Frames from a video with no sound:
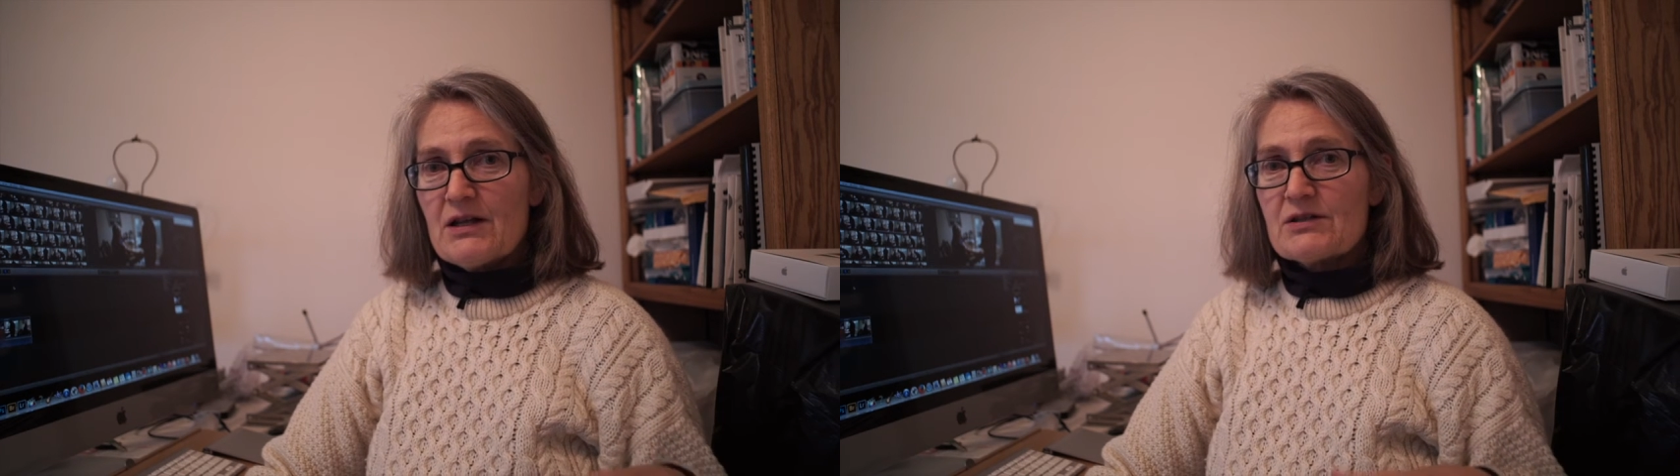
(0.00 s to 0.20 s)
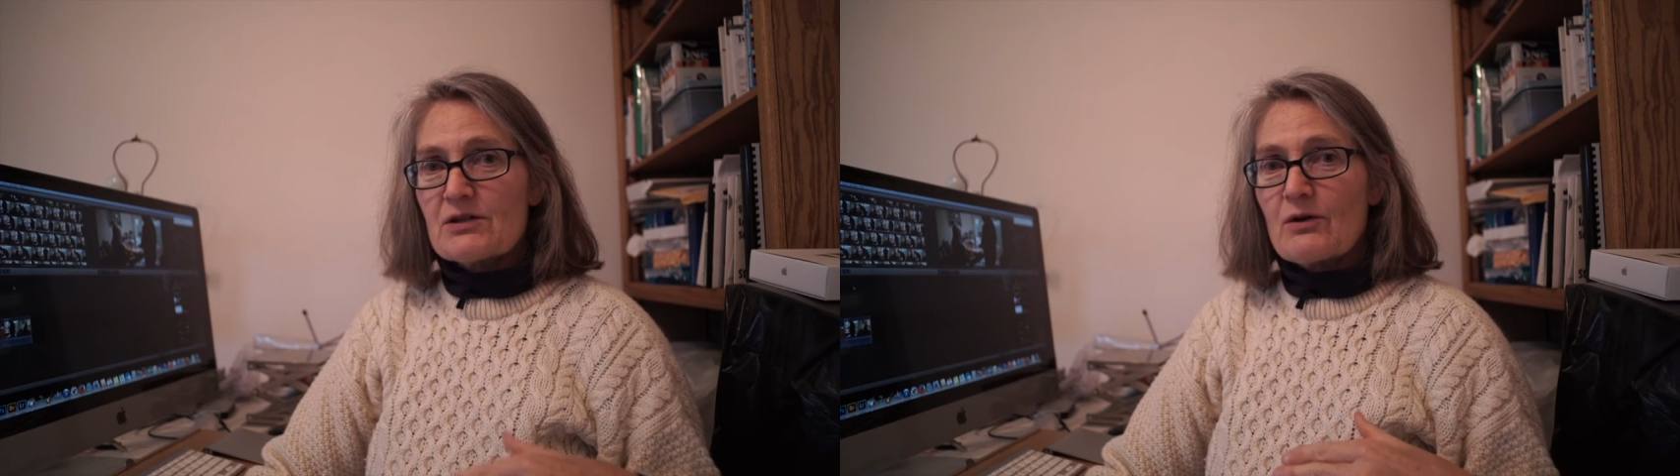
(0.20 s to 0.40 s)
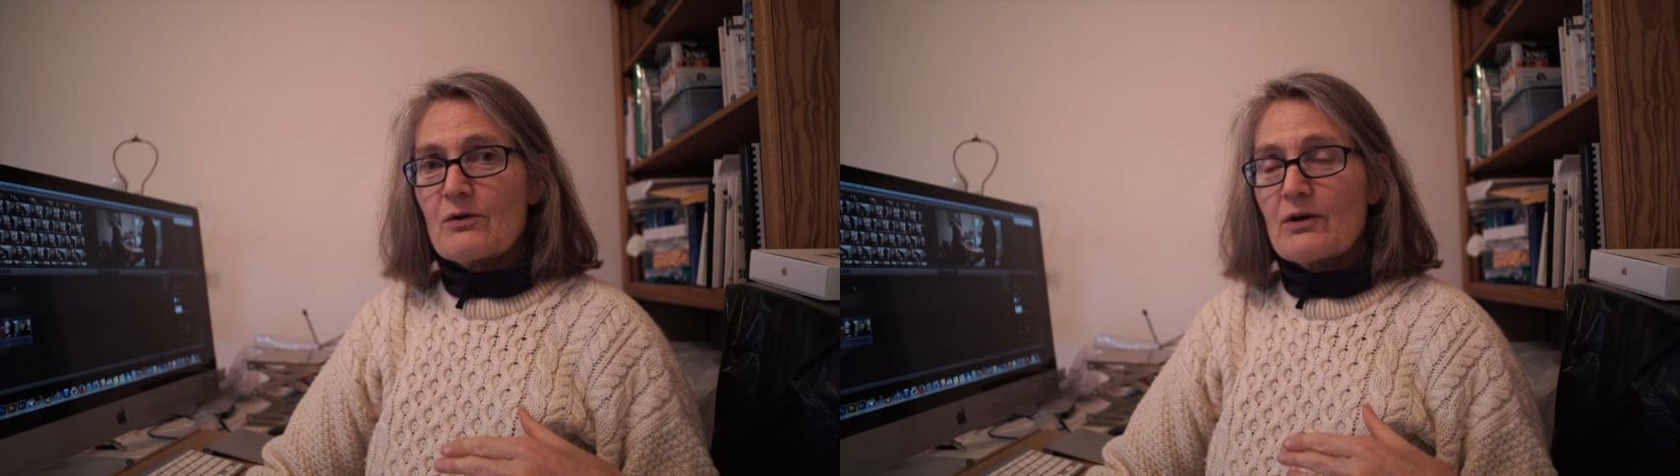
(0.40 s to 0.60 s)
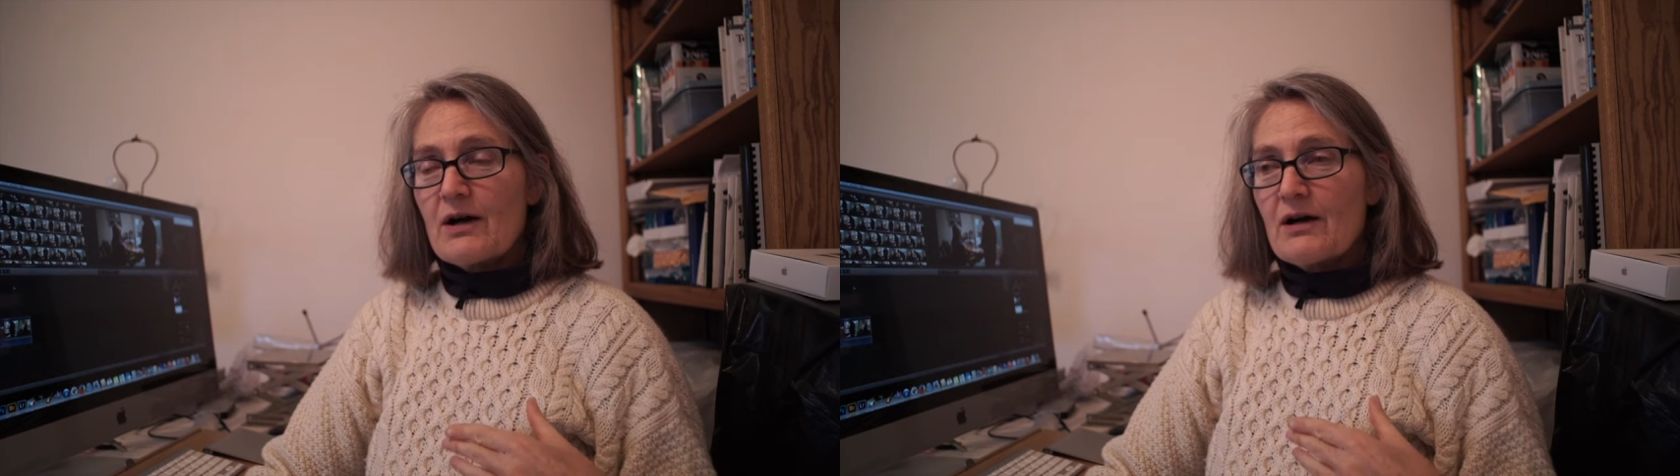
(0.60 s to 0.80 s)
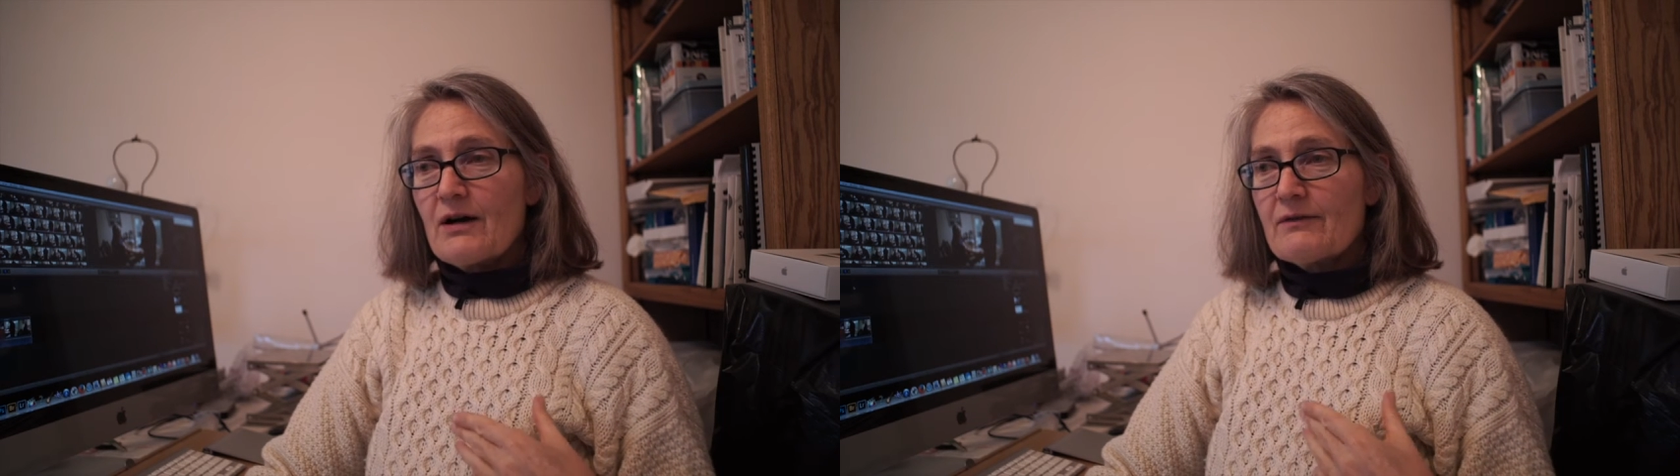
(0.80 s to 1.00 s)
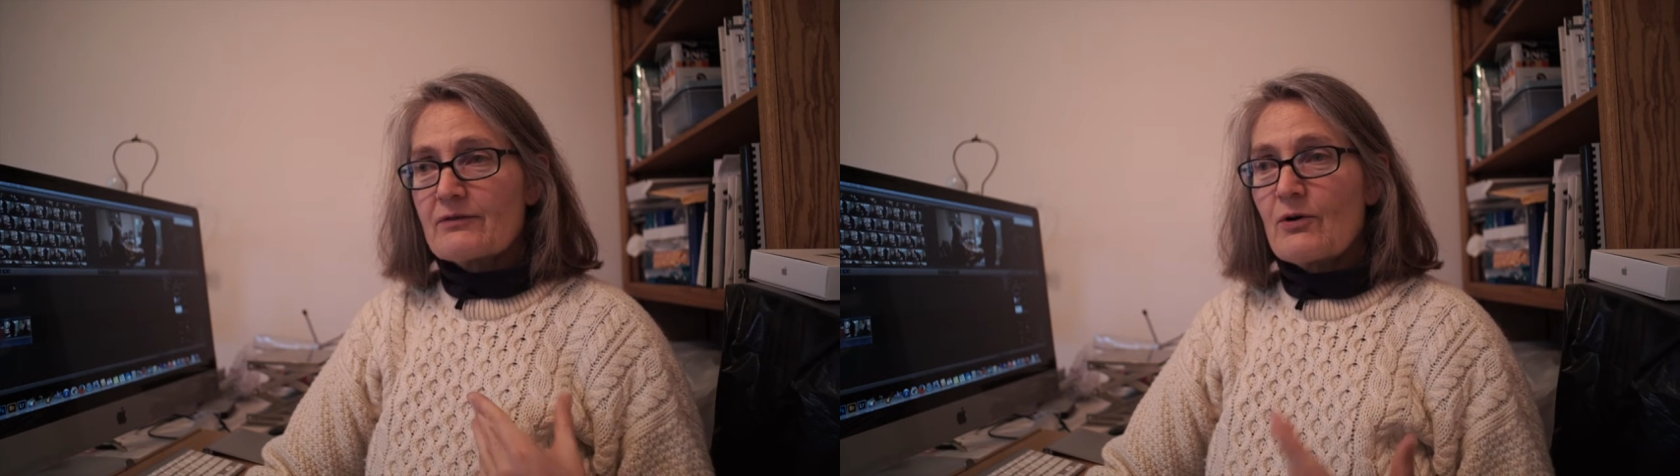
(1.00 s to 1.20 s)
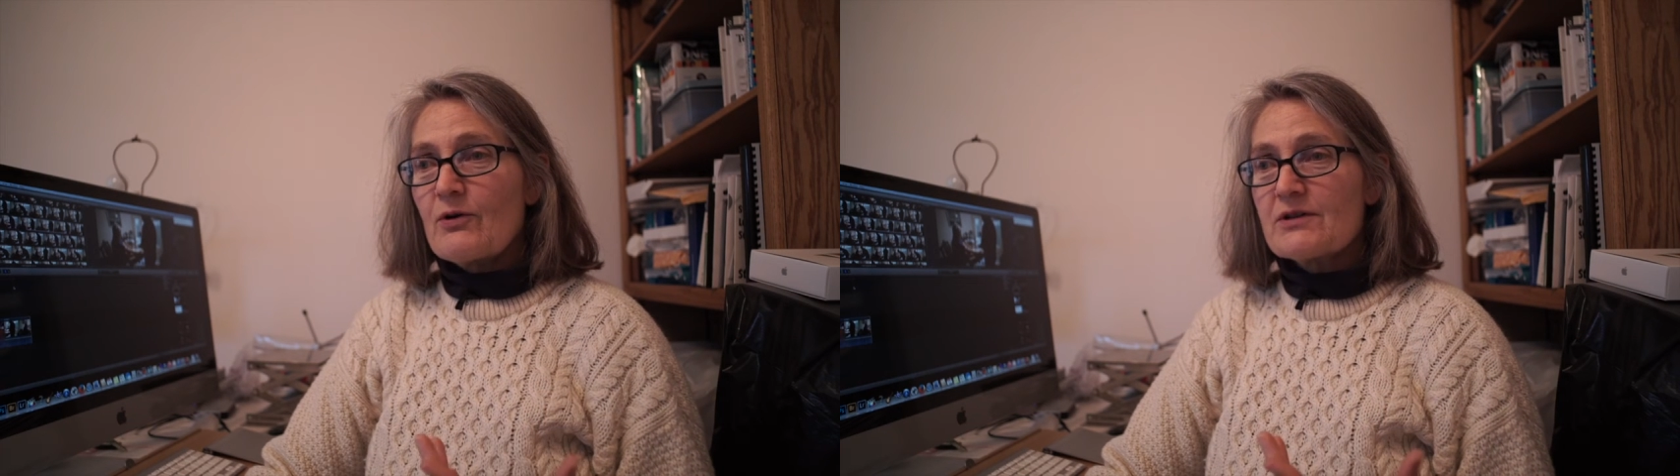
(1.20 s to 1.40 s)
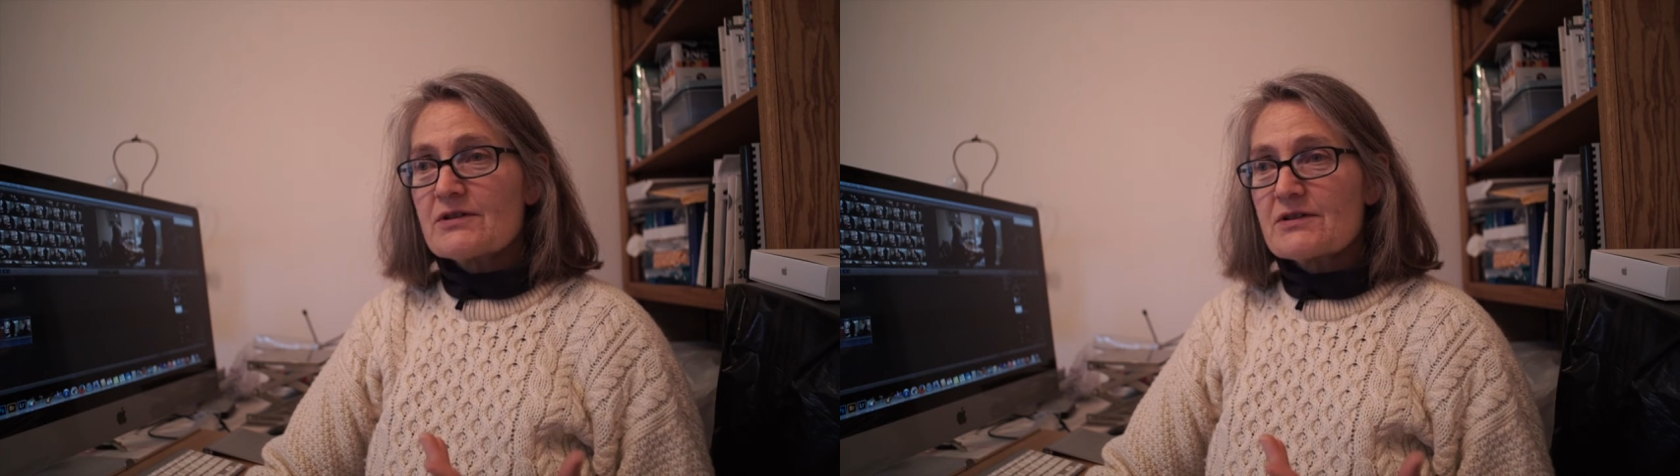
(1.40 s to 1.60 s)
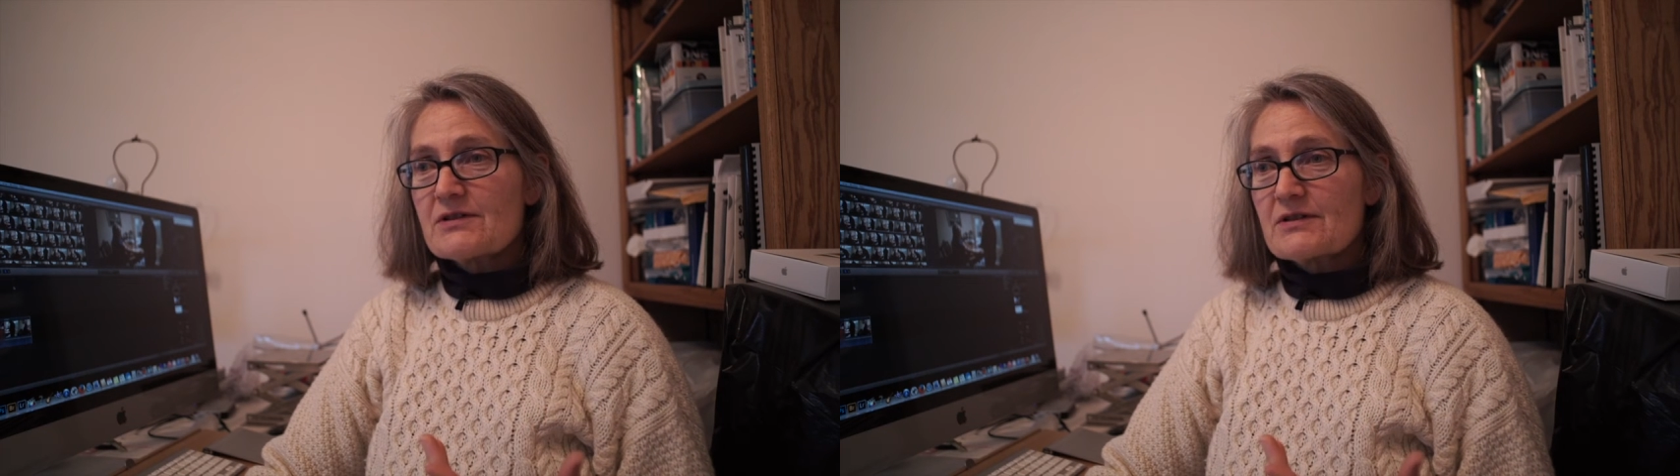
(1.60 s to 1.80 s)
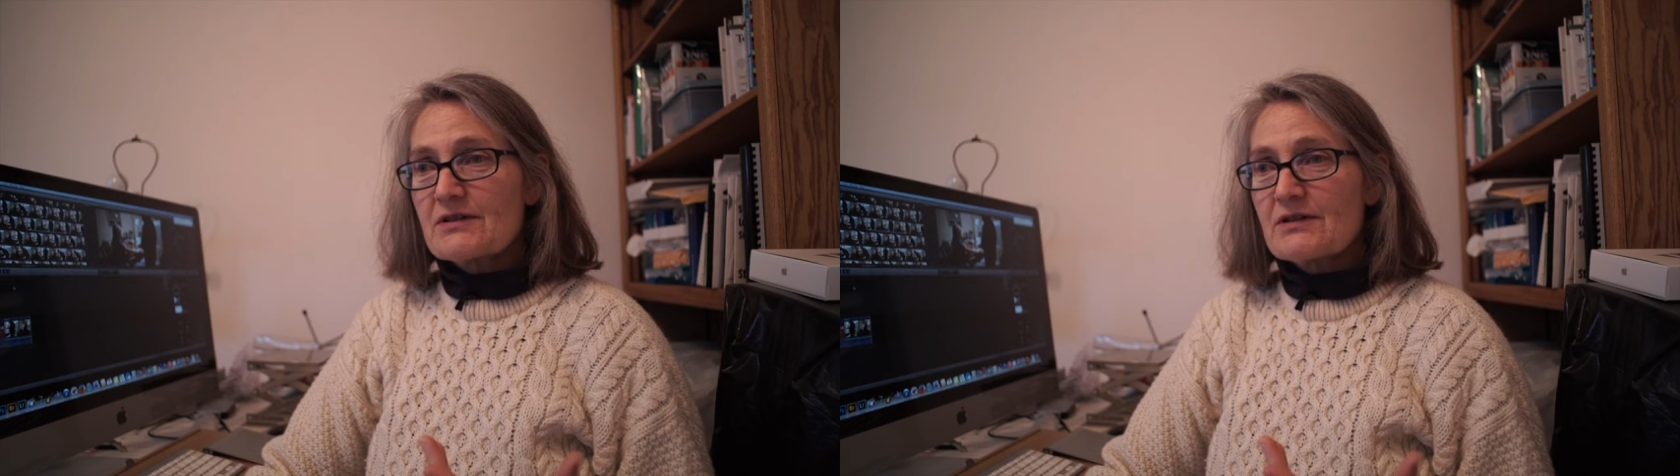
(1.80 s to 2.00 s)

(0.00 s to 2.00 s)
So, of course,